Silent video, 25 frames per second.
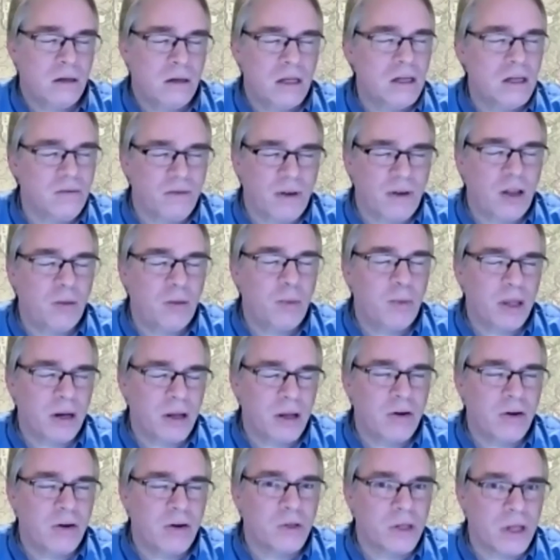going out
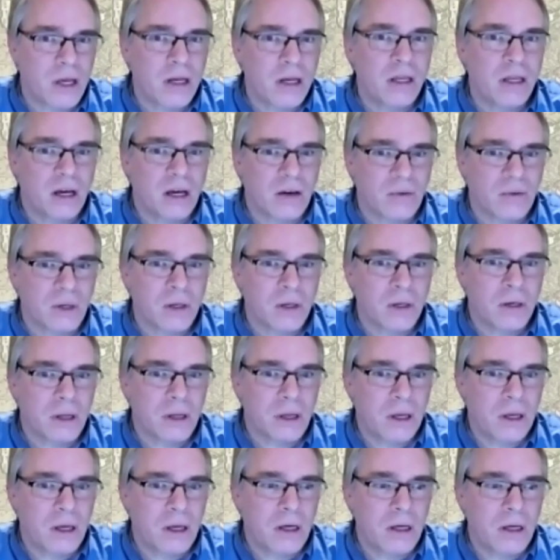and developing an
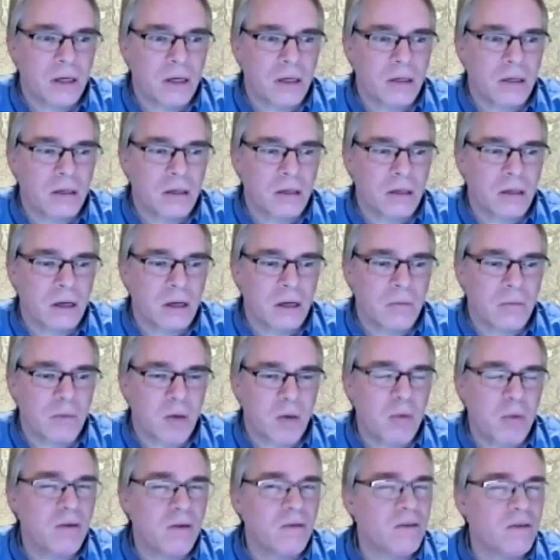understanding of it,
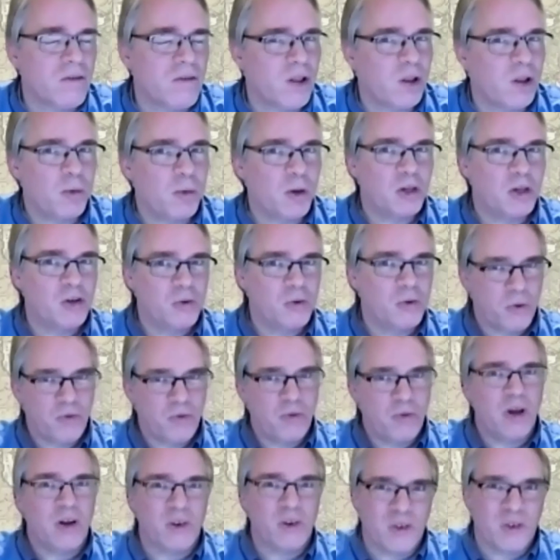and maybe even
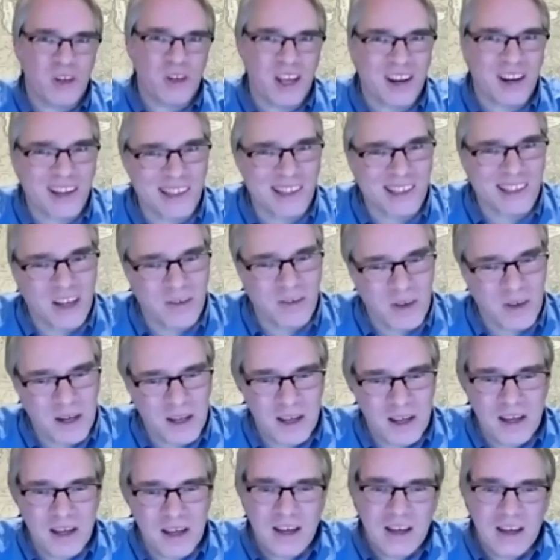developing 2 or 3
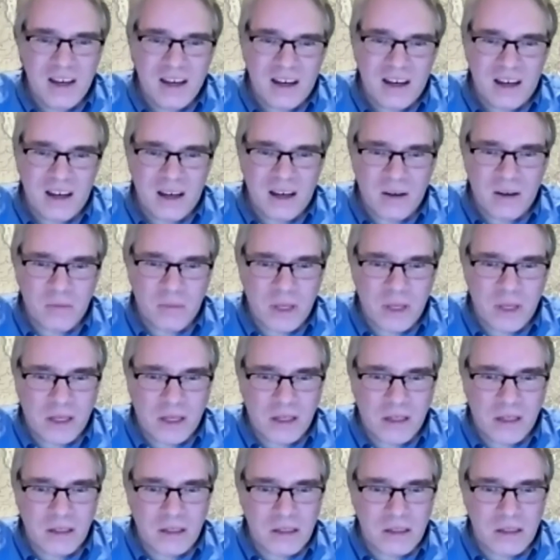understandings of it,
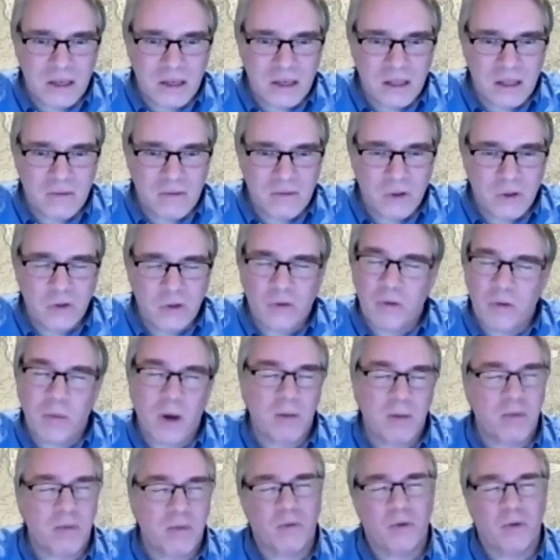because
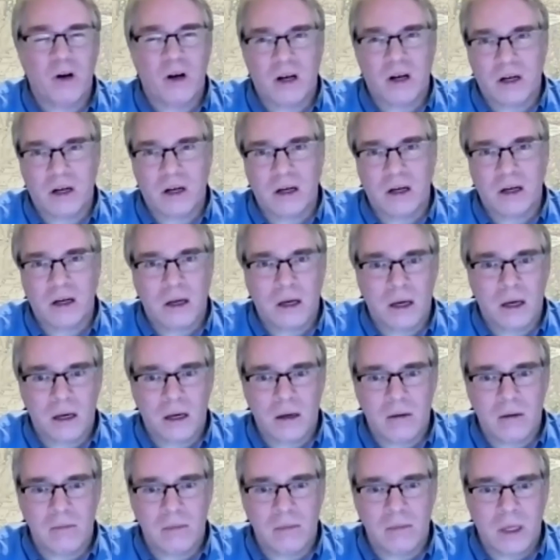the first one might be
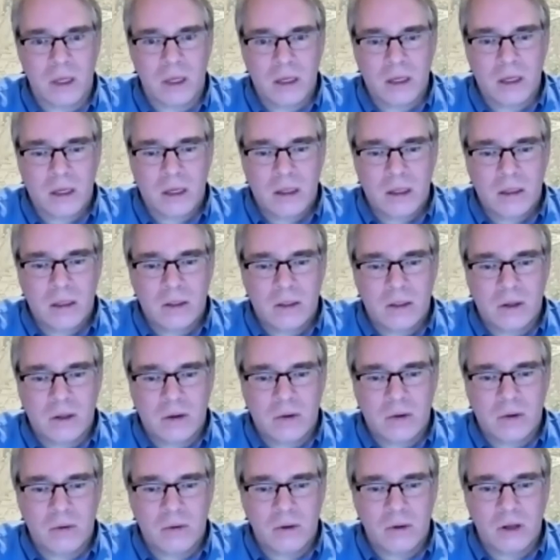wrong.
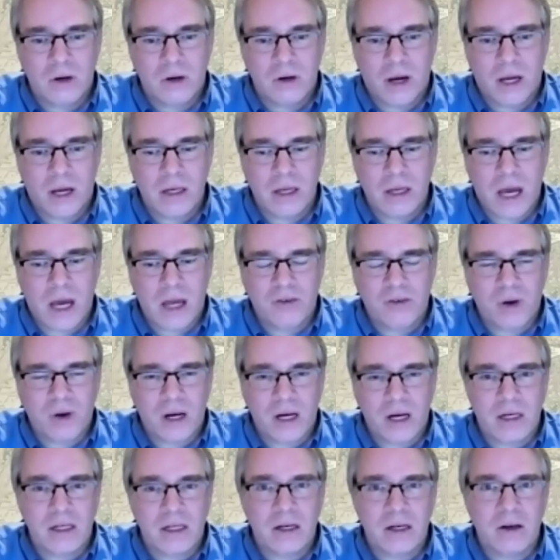So,
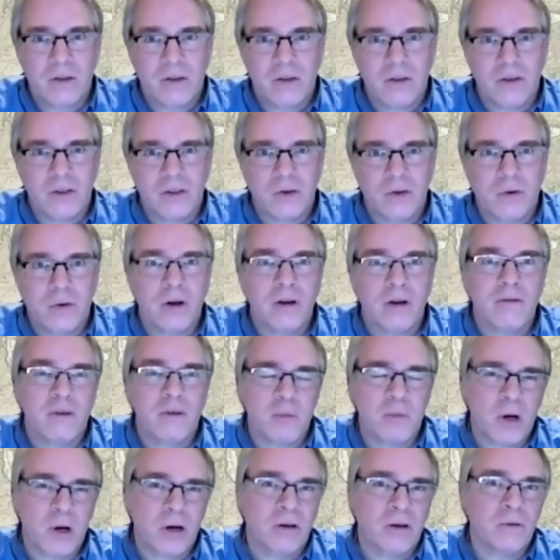I try to
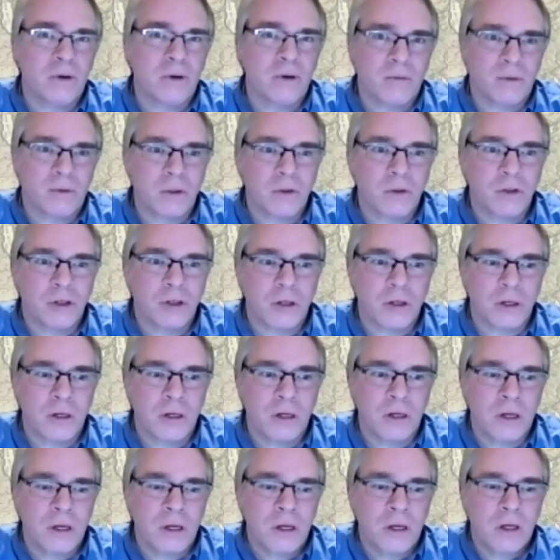tell the story of the American
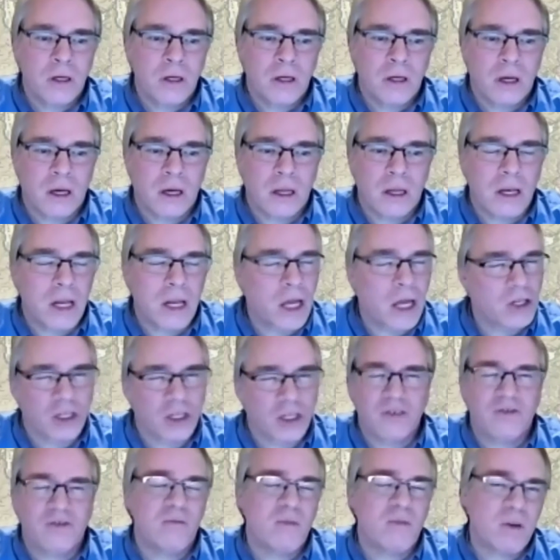Revolution,
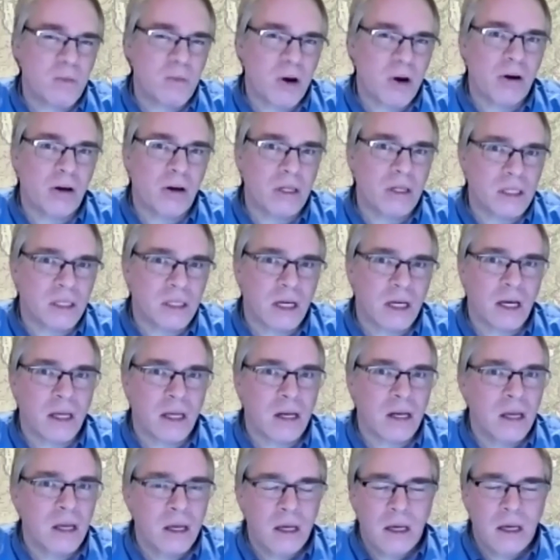not just from the
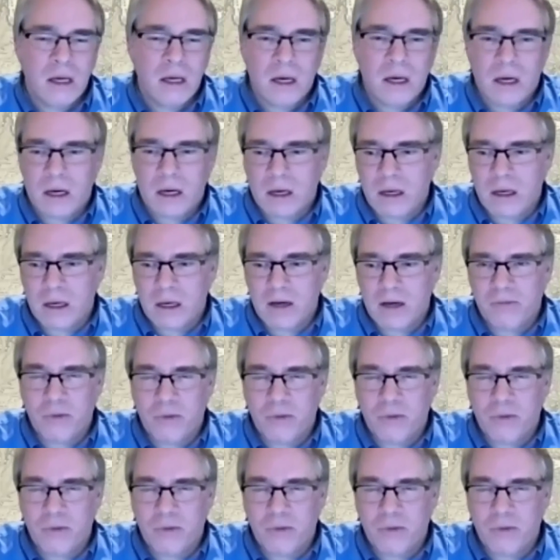American side.